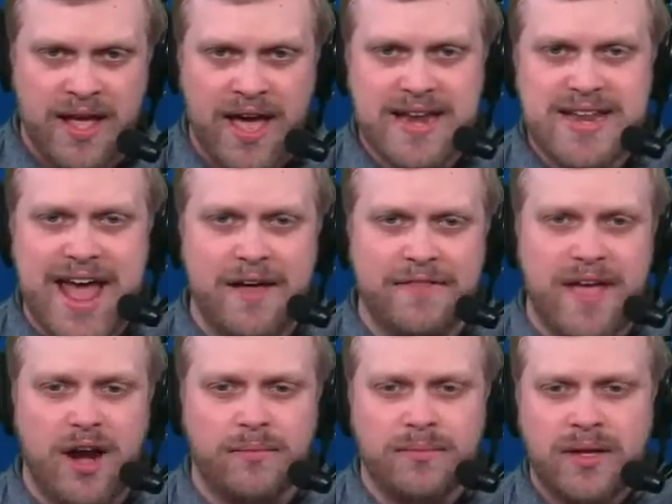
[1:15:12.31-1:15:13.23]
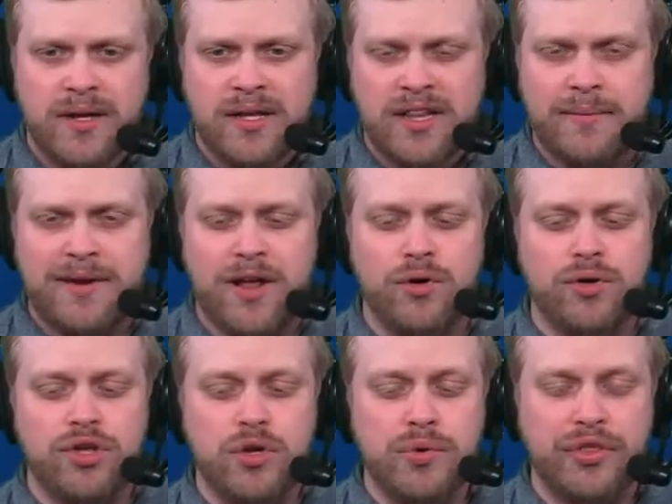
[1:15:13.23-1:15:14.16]
Head down there. Let me know
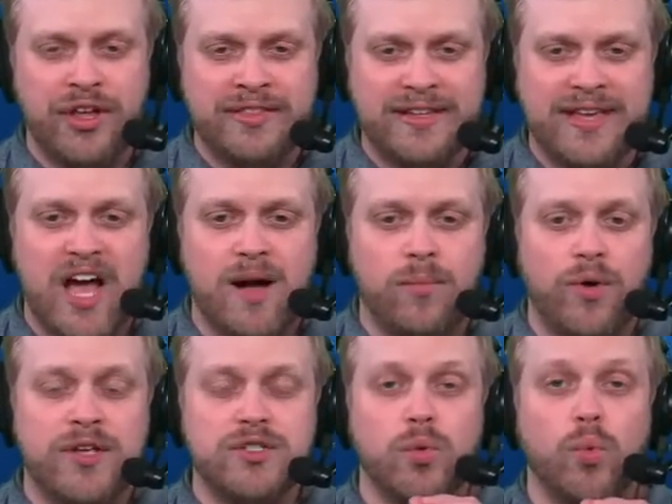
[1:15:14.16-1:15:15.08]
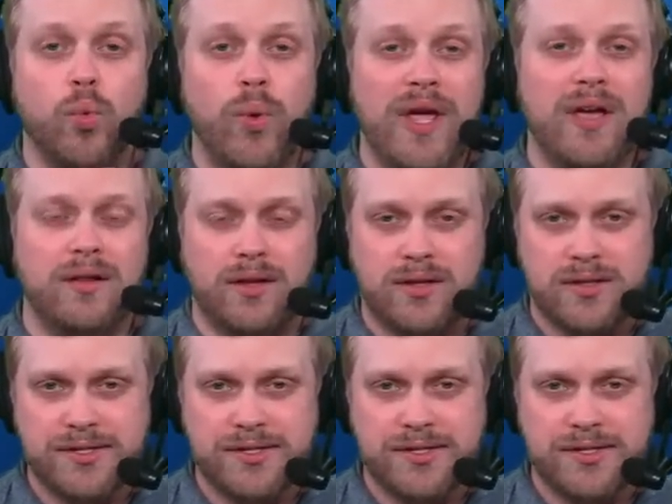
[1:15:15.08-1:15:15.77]
who you think the Cowboys will